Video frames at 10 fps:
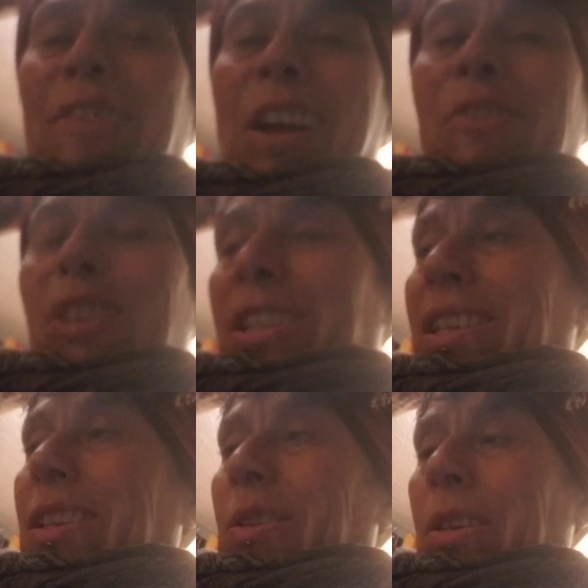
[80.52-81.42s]
the others
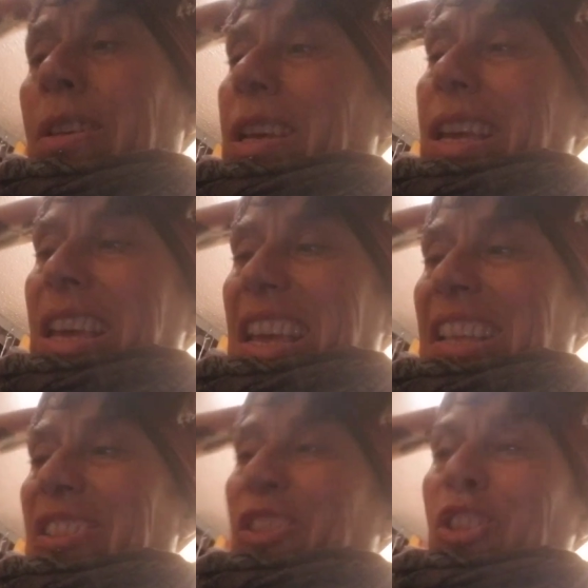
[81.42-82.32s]
into
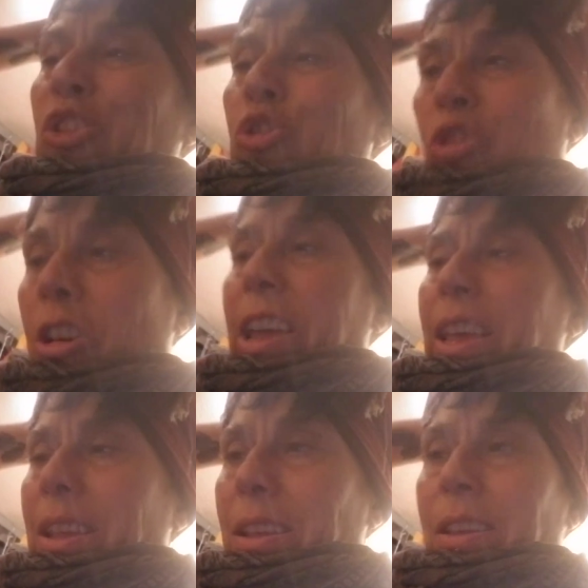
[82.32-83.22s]
just trying.